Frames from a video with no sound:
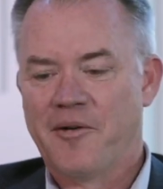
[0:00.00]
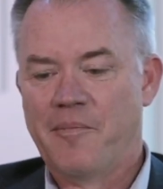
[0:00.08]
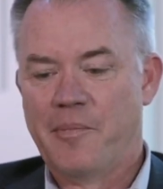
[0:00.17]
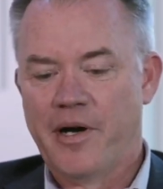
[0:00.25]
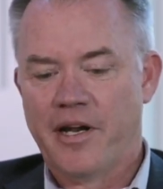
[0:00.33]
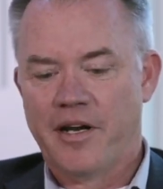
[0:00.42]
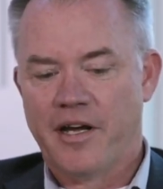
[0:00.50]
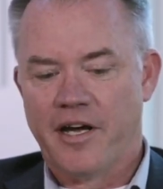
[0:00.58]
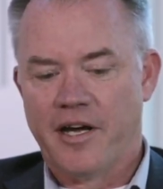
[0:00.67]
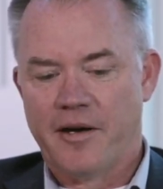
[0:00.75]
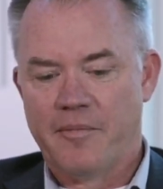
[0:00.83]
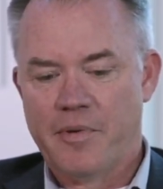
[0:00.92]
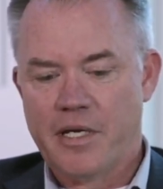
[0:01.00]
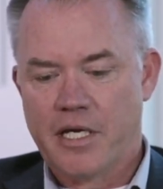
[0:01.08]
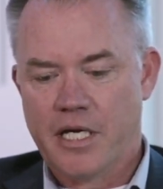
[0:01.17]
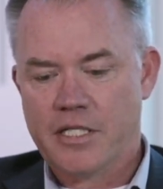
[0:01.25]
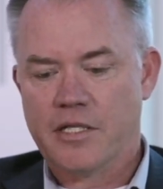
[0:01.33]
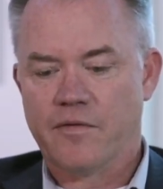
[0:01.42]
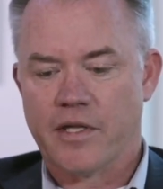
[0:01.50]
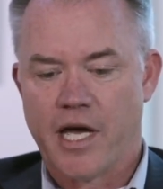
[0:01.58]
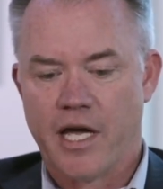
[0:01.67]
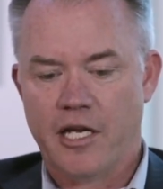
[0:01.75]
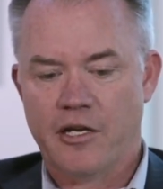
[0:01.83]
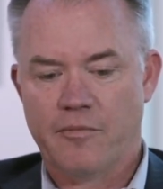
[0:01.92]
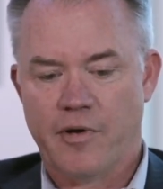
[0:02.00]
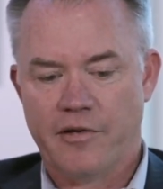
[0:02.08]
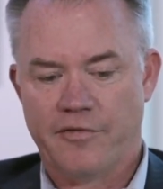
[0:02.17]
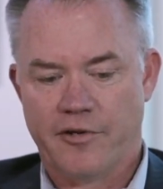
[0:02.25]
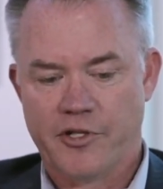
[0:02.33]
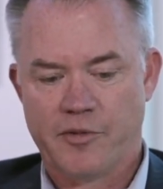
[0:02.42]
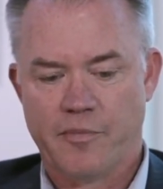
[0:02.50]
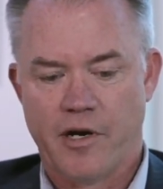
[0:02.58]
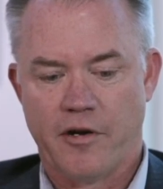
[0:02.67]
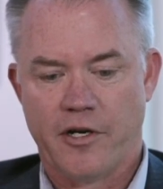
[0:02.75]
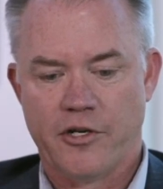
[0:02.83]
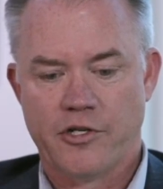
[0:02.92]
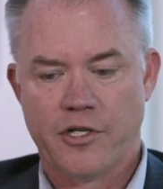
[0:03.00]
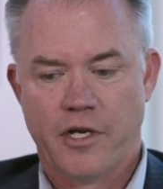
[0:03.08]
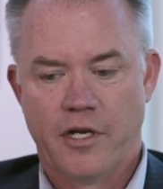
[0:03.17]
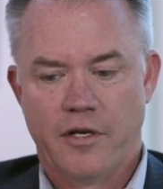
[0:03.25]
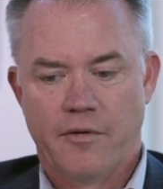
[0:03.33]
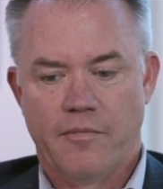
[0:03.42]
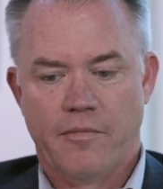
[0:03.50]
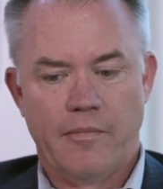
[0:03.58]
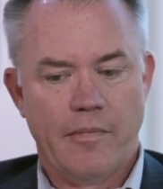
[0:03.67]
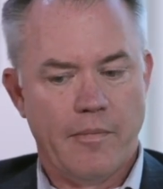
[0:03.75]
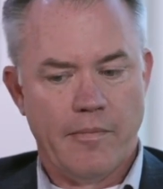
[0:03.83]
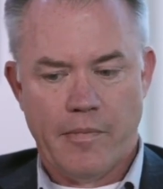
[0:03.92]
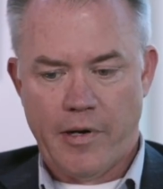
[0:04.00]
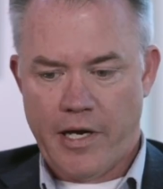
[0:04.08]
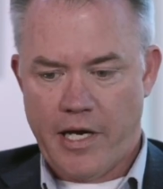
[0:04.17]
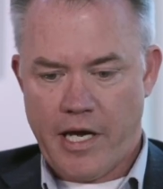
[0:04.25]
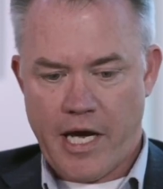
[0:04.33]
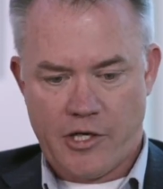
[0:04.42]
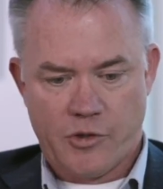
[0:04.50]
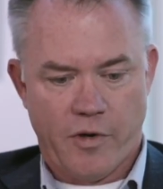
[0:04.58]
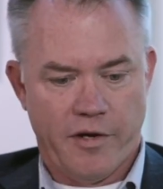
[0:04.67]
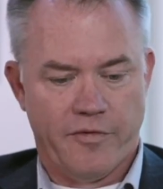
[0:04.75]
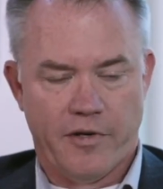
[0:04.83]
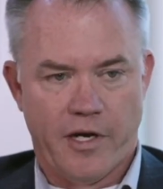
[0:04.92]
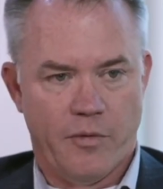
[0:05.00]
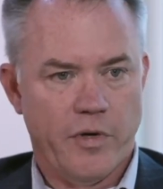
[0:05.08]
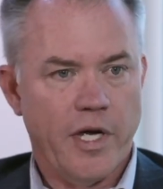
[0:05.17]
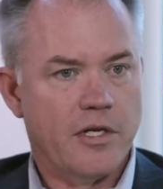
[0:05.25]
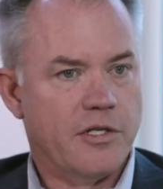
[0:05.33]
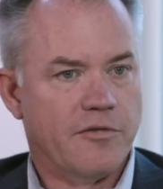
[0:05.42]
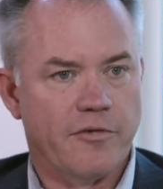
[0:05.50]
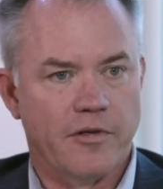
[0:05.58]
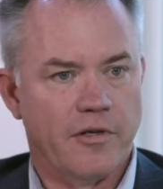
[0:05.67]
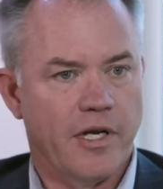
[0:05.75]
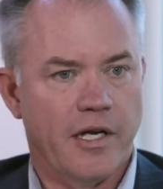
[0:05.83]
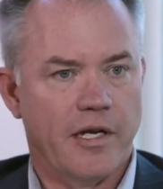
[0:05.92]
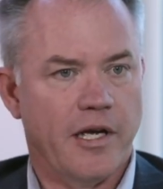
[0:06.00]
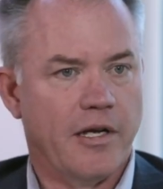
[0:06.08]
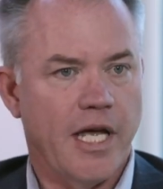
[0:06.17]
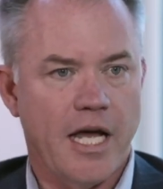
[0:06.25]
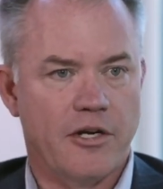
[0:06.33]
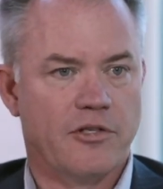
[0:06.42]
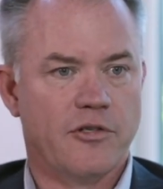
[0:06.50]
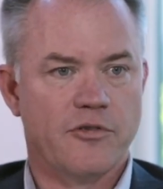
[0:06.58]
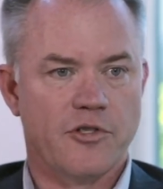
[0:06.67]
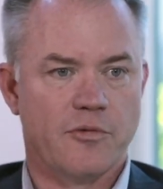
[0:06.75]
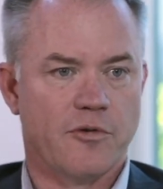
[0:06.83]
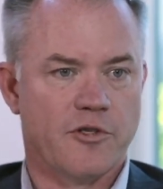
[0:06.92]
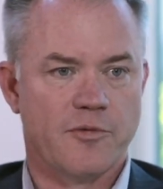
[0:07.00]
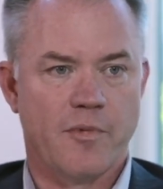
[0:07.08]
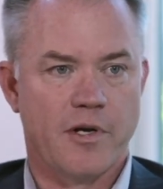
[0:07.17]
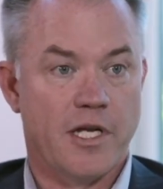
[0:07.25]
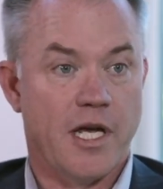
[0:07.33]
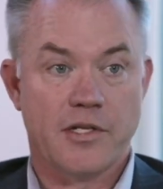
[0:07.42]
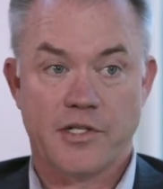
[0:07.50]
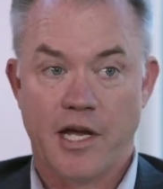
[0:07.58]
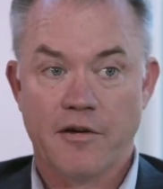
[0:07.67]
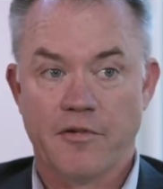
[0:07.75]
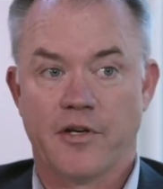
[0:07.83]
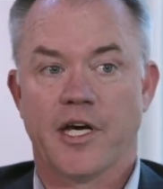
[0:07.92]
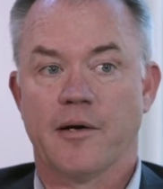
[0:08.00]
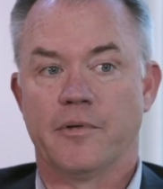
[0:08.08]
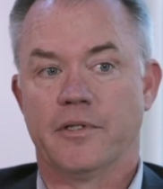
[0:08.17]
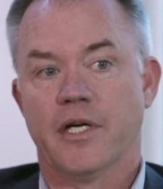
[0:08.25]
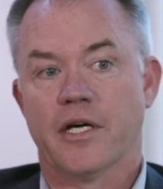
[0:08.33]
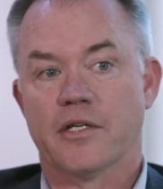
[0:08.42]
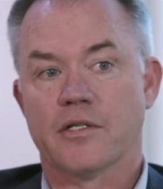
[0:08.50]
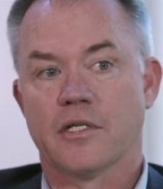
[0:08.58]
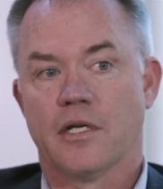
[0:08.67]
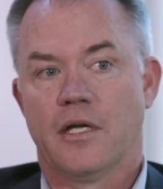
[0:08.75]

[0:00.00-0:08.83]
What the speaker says: But because of that, in my first marriage, my ex-wife and I, we had different attitudes towards money, as every couple does.